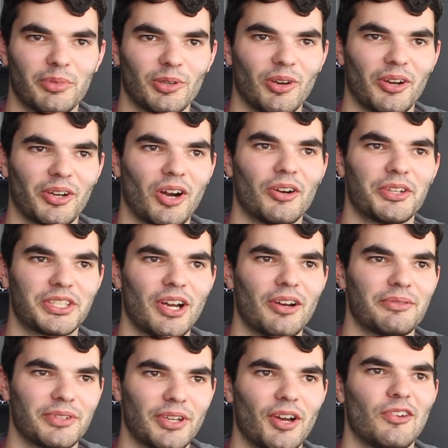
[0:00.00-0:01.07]
But like, I
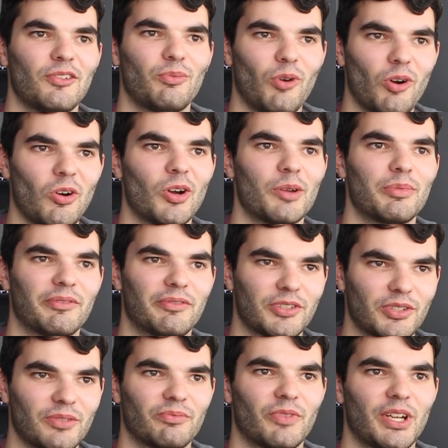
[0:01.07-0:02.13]
don't know why, but for
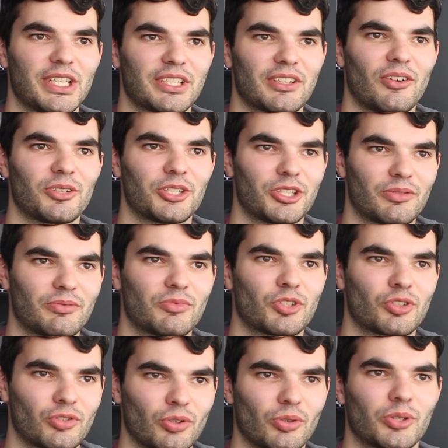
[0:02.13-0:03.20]
some reason, I just
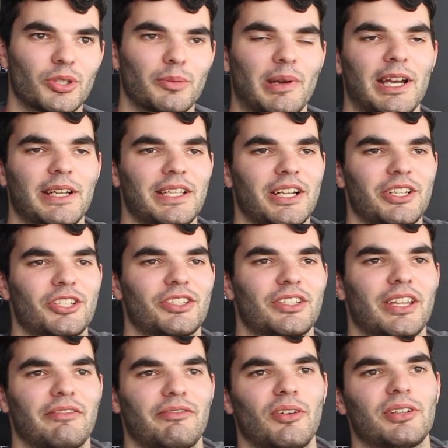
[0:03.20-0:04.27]
struggled to pay attention to
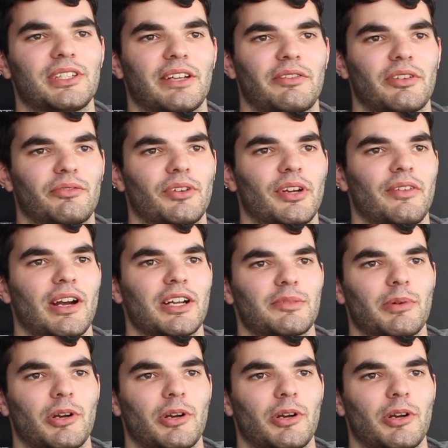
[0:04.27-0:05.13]
that fight after 3 rounds.